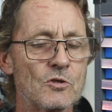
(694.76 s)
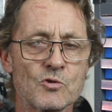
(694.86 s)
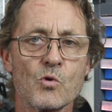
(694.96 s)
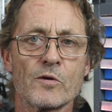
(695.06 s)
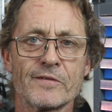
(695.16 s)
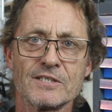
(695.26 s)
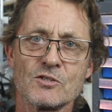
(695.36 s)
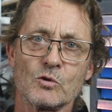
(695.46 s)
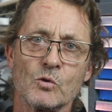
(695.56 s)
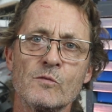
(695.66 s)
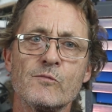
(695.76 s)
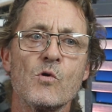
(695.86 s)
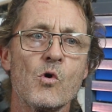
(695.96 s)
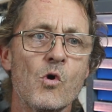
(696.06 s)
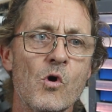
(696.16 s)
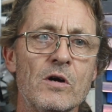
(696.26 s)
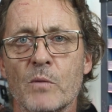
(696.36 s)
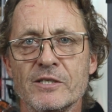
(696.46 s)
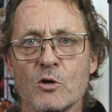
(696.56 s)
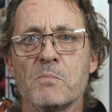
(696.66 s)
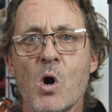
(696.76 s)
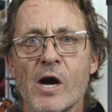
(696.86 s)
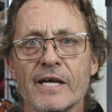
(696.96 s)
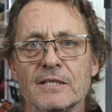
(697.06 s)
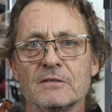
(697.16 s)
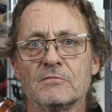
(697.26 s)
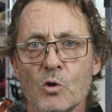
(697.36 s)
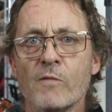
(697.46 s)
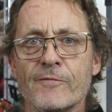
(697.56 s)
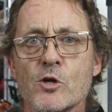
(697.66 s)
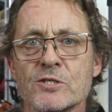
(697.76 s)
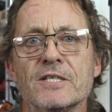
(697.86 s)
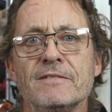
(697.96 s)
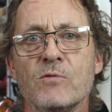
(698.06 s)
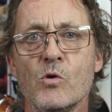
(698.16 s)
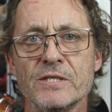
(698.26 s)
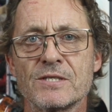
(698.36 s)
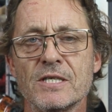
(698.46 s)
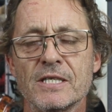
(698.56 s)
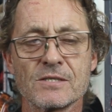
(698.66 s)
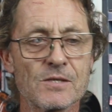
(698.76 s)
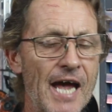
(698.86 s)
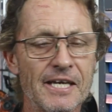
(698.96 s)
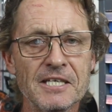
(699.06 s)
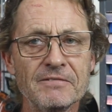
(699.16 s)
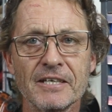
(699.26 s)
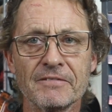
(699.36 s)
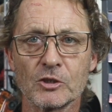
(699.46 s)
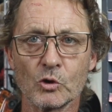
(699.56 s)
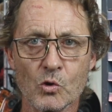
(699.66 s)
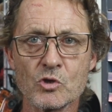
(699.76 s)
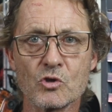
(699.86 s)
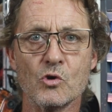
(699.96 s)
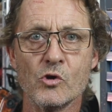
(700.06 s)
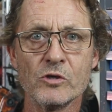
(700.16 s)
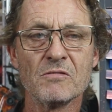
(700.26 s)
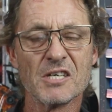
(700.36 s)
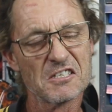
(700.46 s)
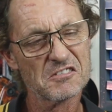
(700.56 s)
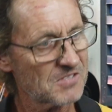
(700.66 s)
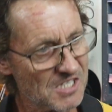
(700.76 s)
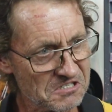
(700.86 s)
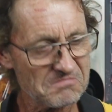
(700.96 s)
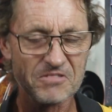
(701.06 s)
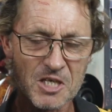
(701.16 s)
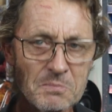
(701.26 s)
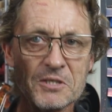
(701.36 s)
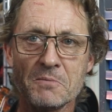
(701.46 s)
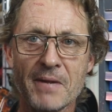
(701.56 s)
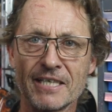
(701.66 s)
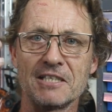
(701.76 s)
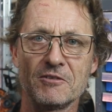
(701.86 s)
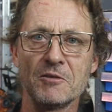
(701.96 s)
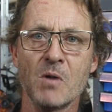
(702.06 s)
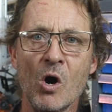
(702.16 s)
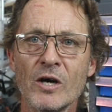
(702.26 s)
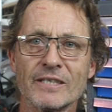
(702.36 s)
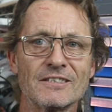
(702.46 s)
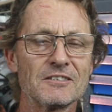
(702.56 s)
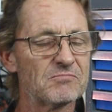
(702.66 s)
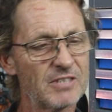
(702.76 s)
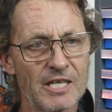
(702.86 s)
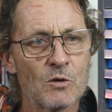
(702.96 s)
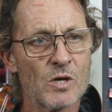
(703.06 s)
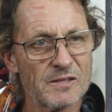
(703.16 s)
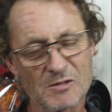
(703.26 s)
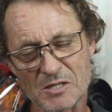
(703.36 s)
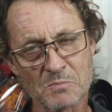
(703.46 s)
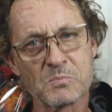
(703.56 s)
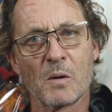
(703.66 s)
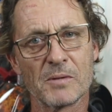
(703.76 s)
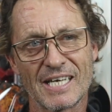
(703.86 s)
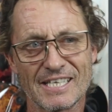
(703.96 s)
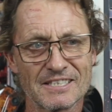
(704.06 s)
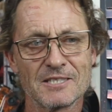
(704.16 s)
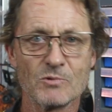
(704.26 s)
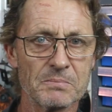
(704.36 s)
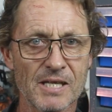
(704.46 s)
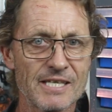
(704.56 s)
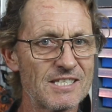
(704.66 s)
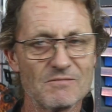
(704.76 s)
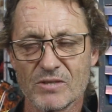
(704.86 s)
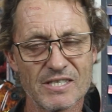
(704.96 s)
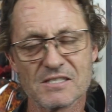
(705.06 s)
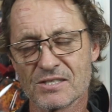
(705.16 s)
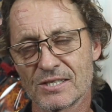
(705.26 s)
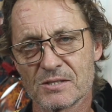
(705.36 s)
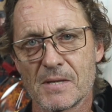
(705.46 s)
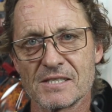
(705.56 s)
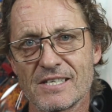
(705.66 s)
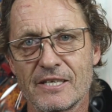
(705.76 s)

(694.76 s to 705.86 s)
sort of things to look for when you're buying your first E46. And even if it looks good, just keep in your back of your mind that, you know what, this is probably going to need replacing within 6 months